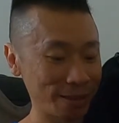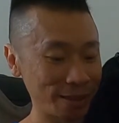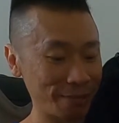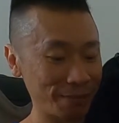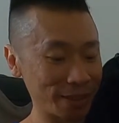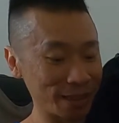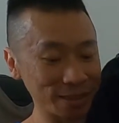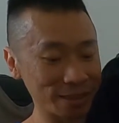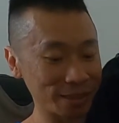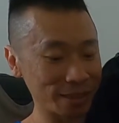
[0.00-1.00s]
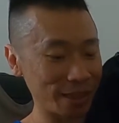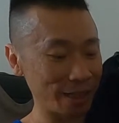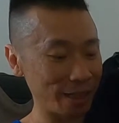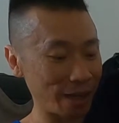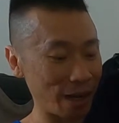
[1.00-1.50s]
If it doesn't,
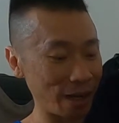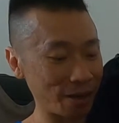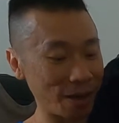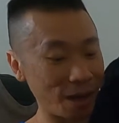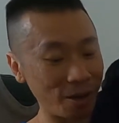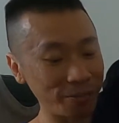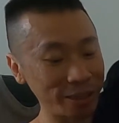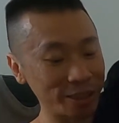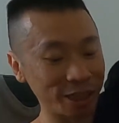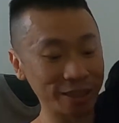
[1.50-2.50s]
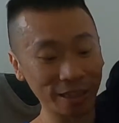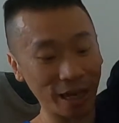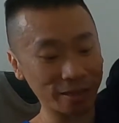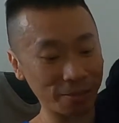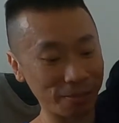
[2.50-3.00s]
then I'll be changing
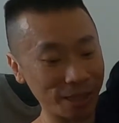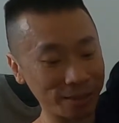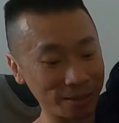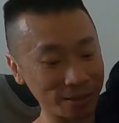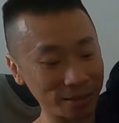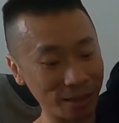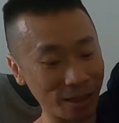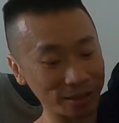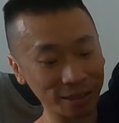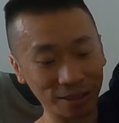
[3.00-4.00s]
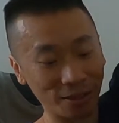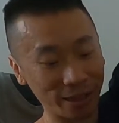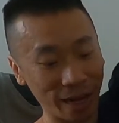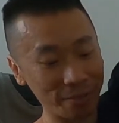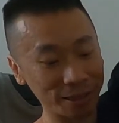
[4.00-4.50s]
out the buckle. I'll just go on
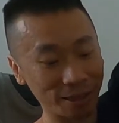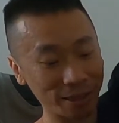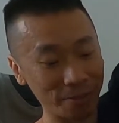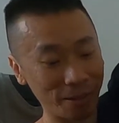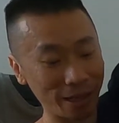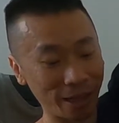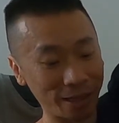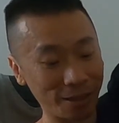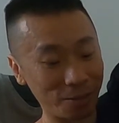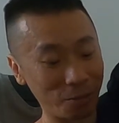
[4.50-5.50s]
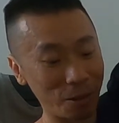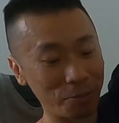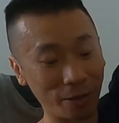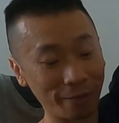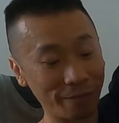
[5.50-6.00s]
Amazon and buy like a
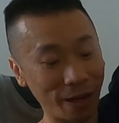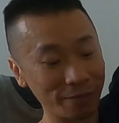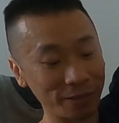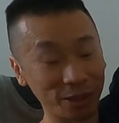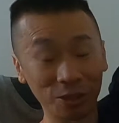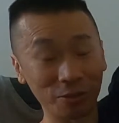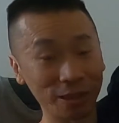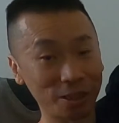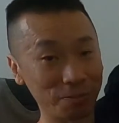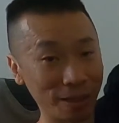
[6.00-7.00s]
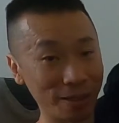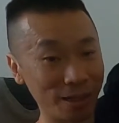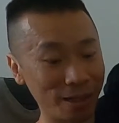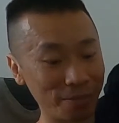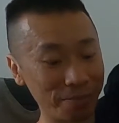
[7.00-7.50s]
1.5 or 2 inch belt
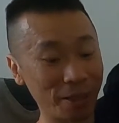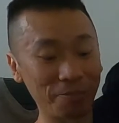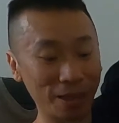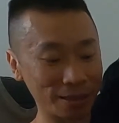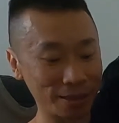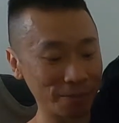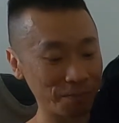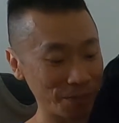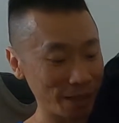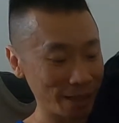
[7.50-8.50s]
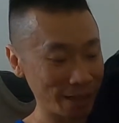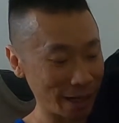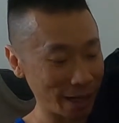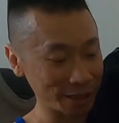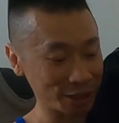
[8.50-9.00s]
buckle
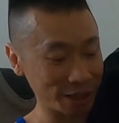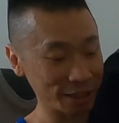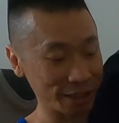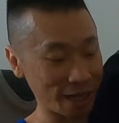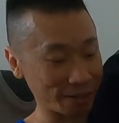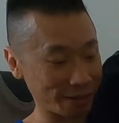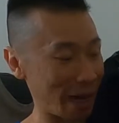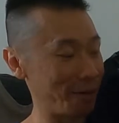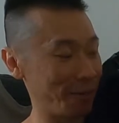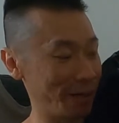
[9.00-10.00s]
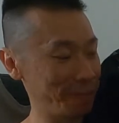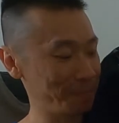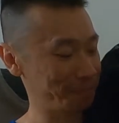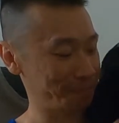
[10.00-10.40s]
and change it out that way.